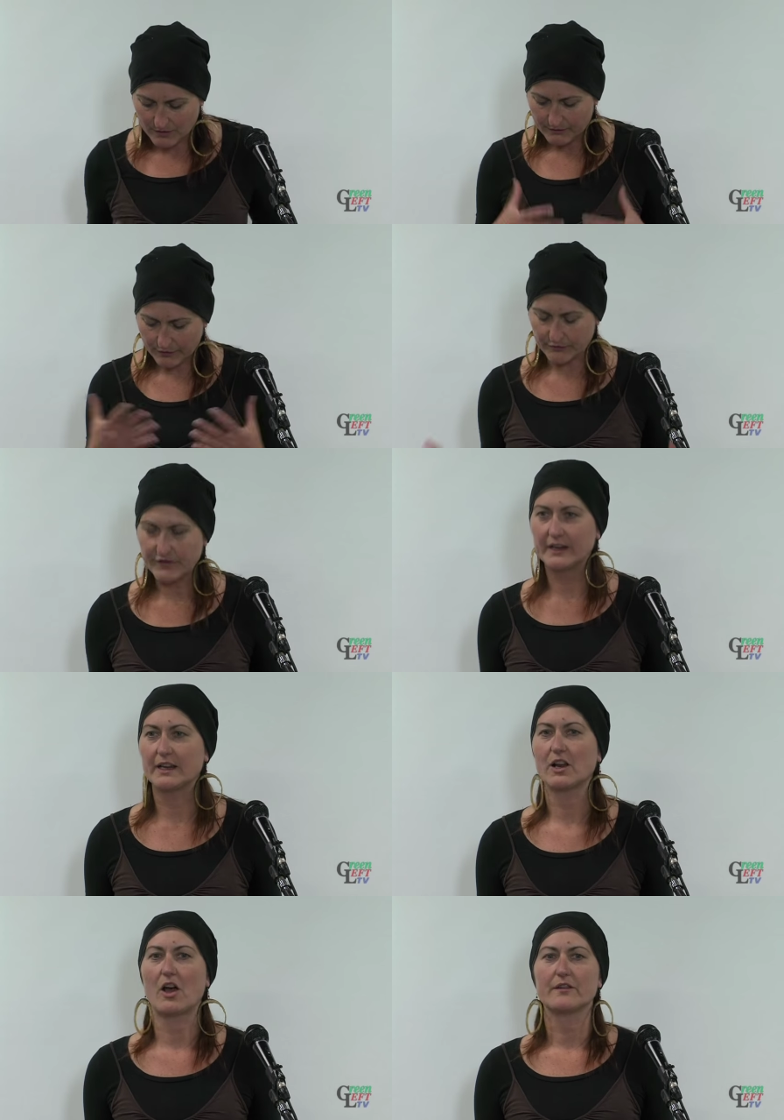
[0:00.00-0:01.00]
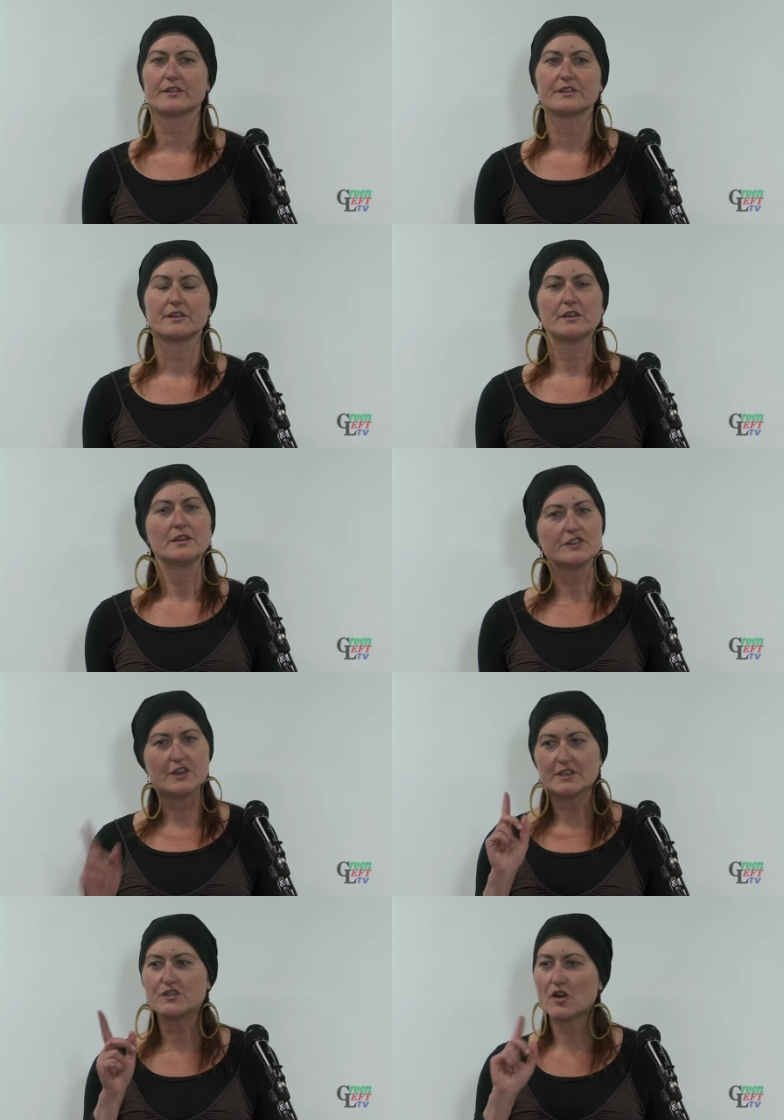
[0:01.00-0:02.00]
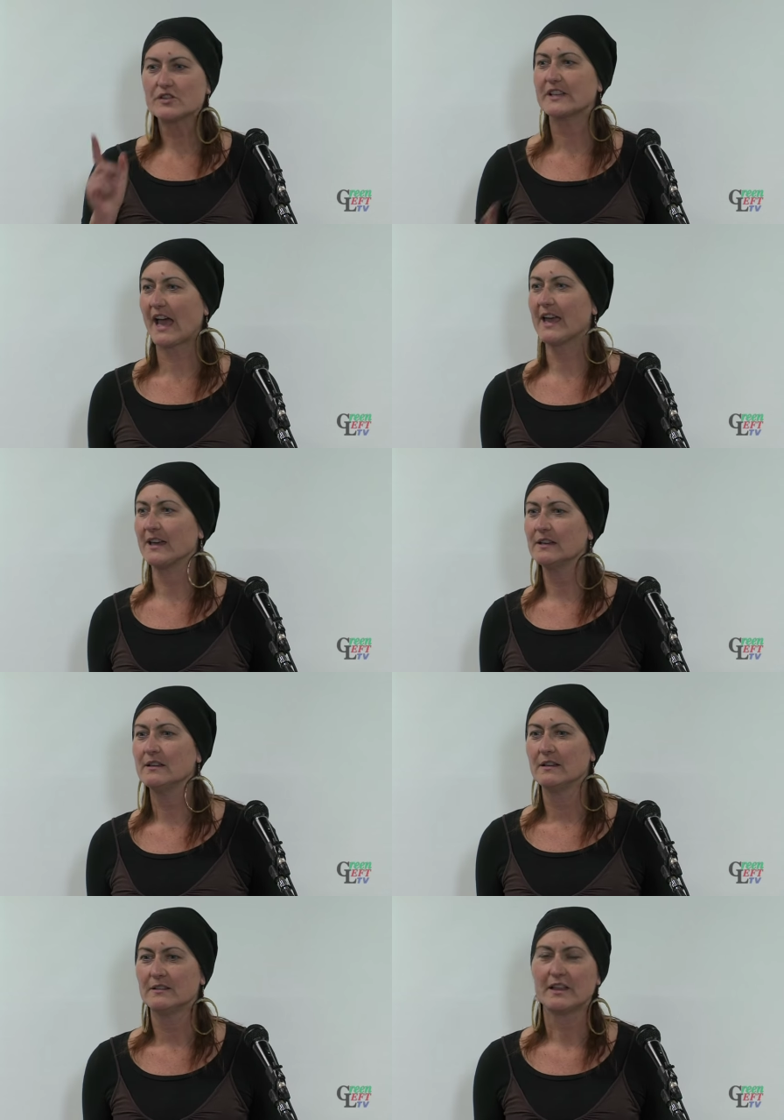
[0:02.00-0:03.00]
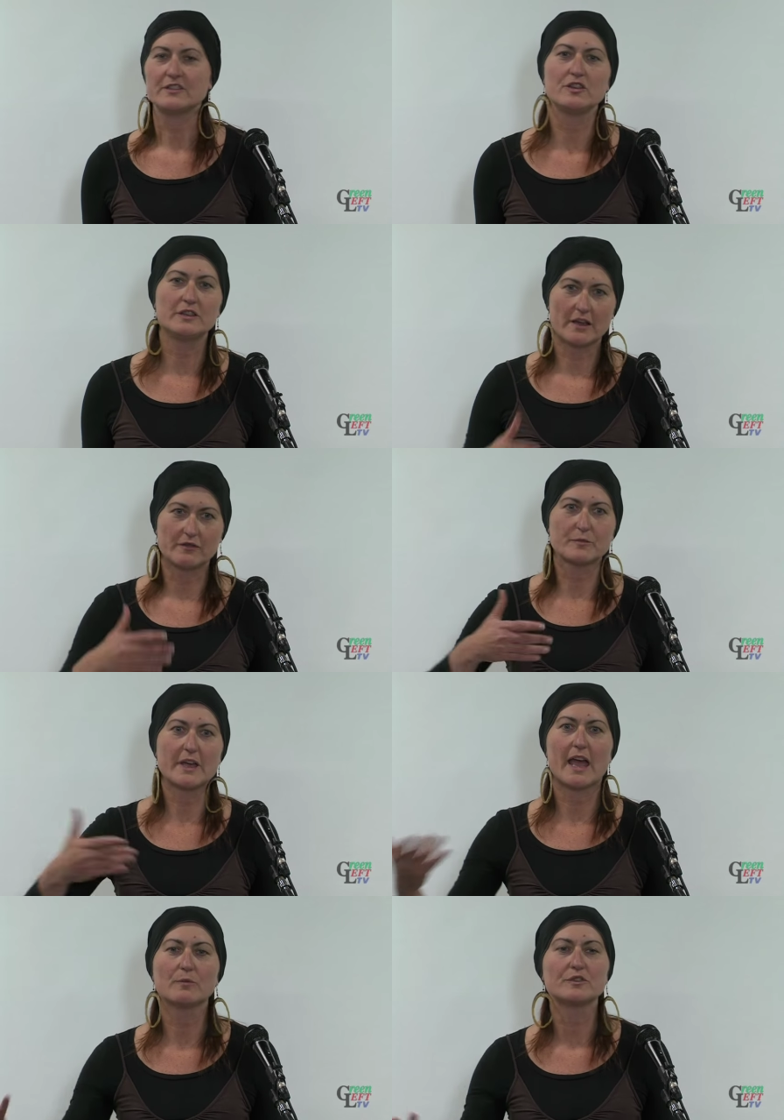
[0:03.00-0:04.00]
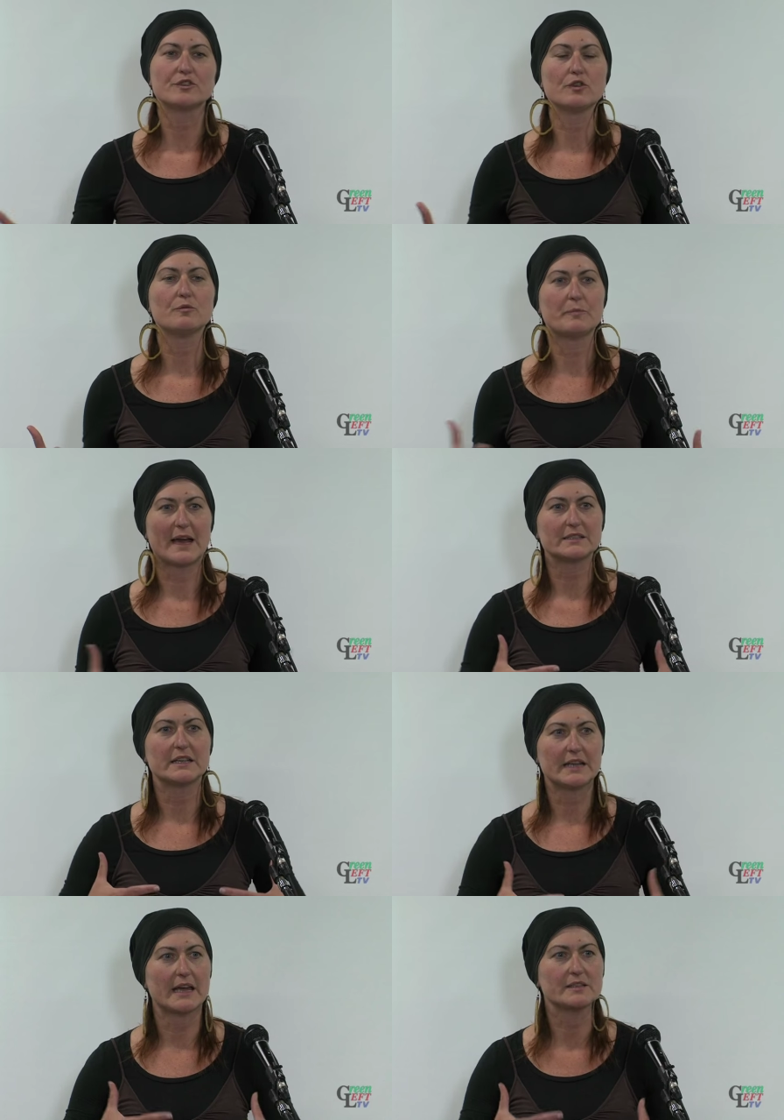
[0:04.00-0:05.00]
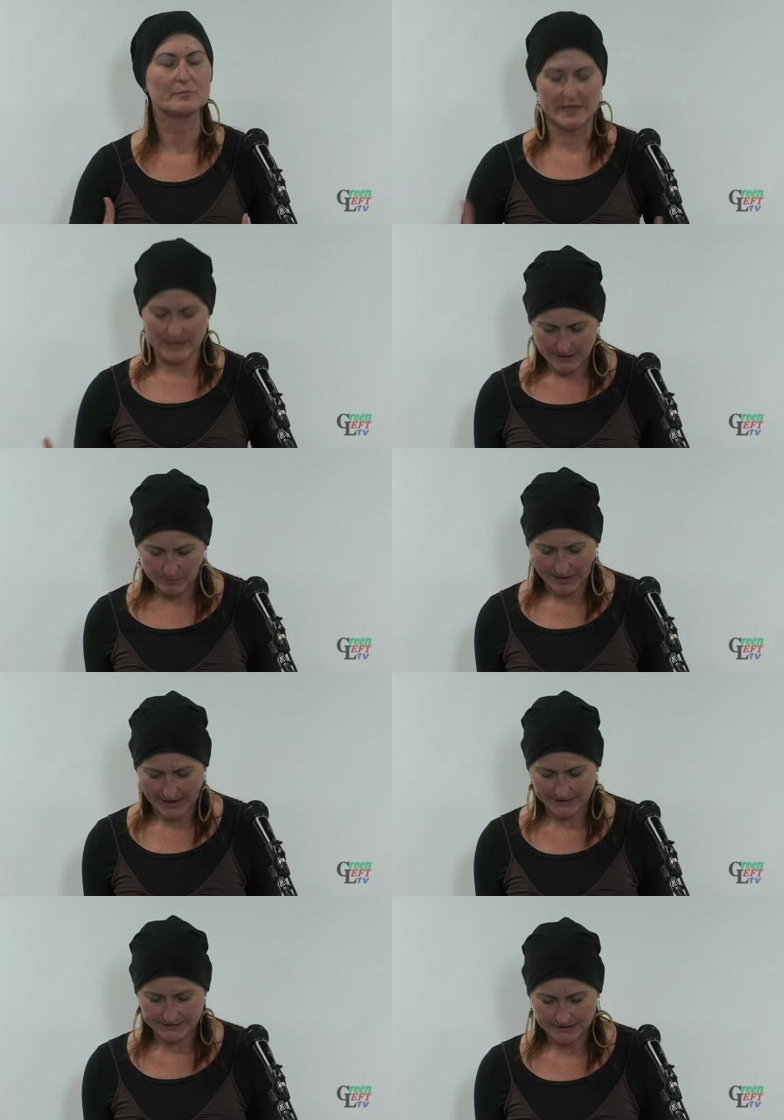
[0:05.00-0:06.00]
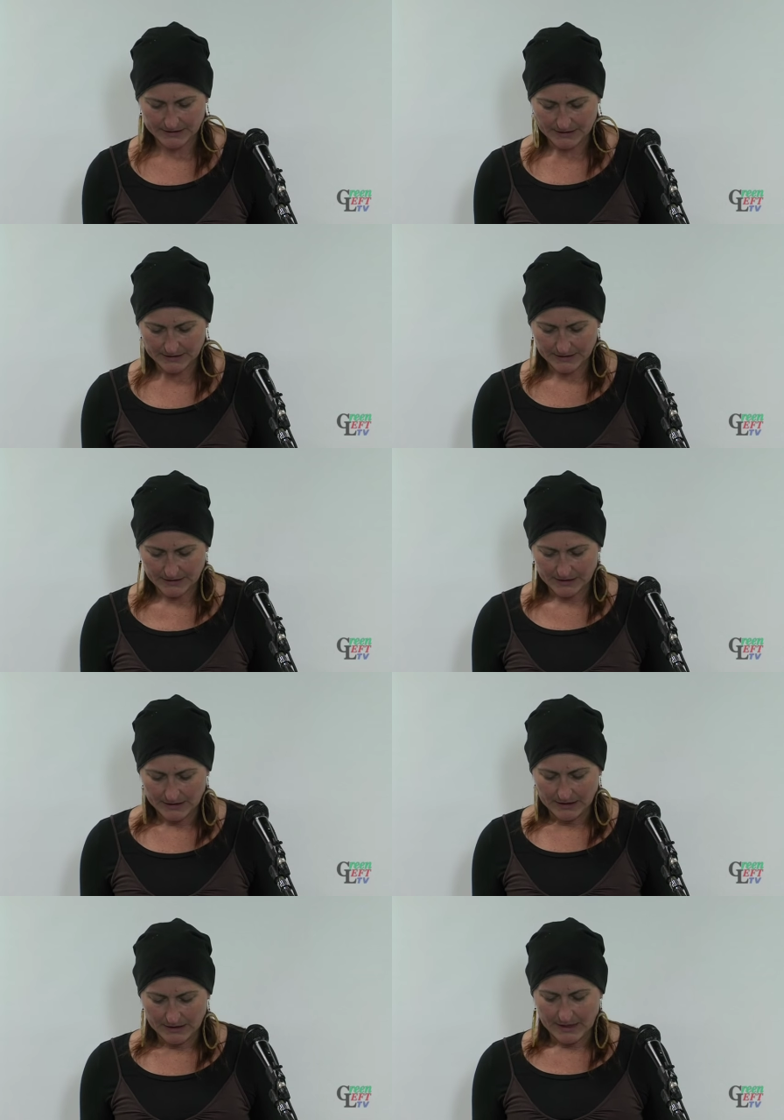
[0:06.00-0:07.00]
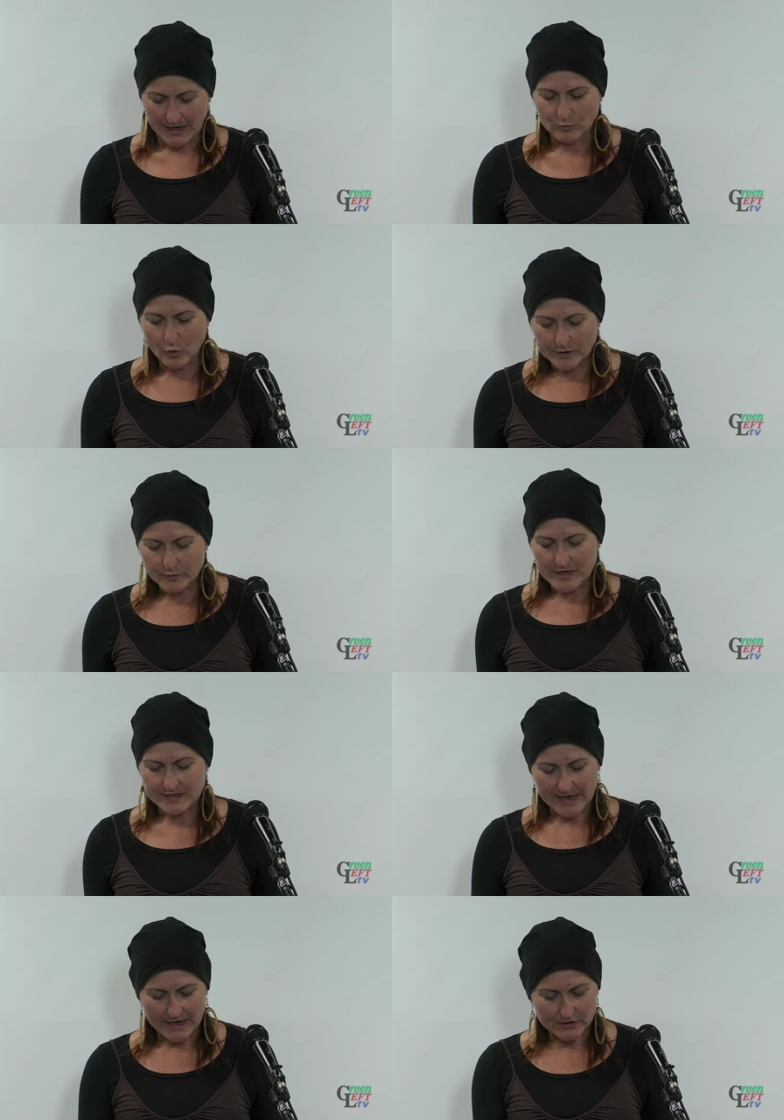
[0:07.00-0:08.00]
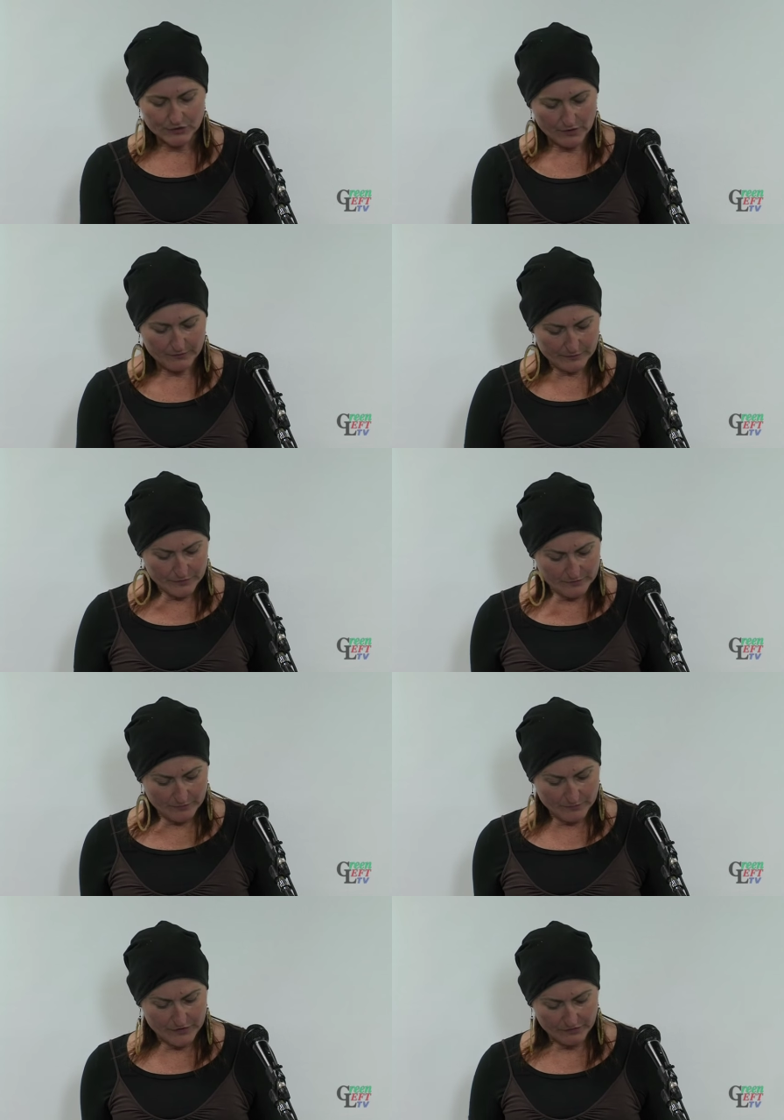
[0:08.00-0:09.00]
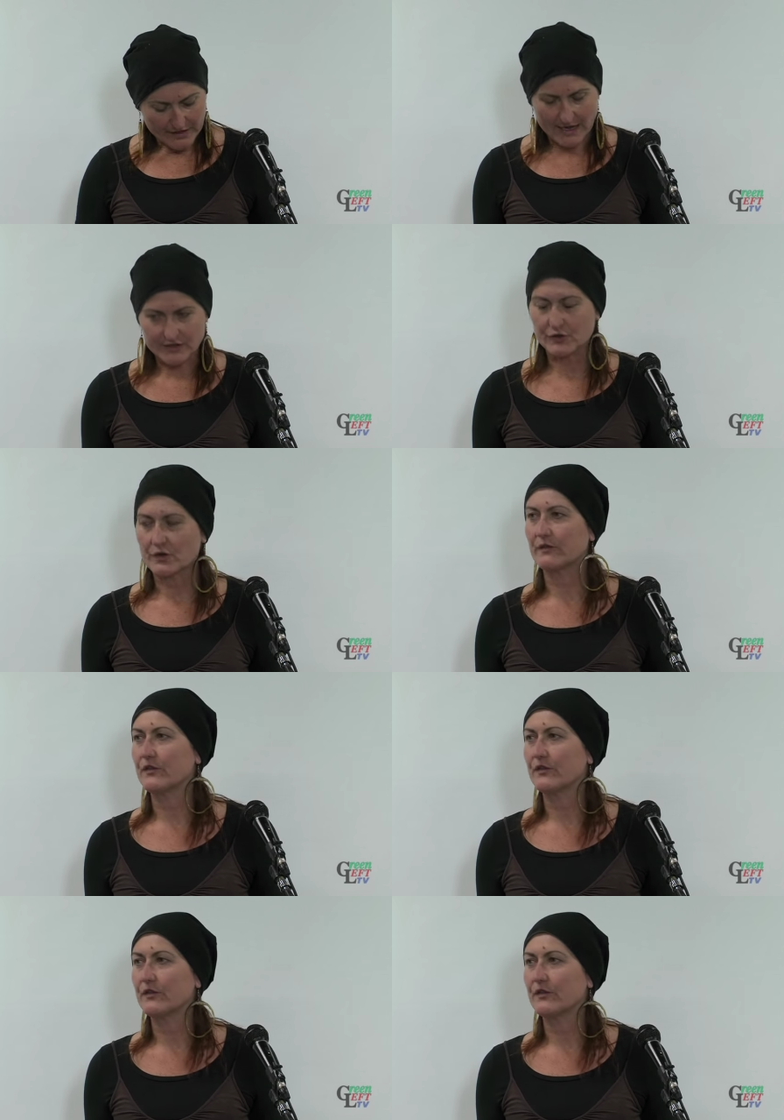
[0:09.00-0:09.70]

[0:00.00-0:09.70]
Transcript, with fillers: fulfilling lives. She's not saying that you never be able to, but it has a big impact. And what we are saying too, if, with regards to her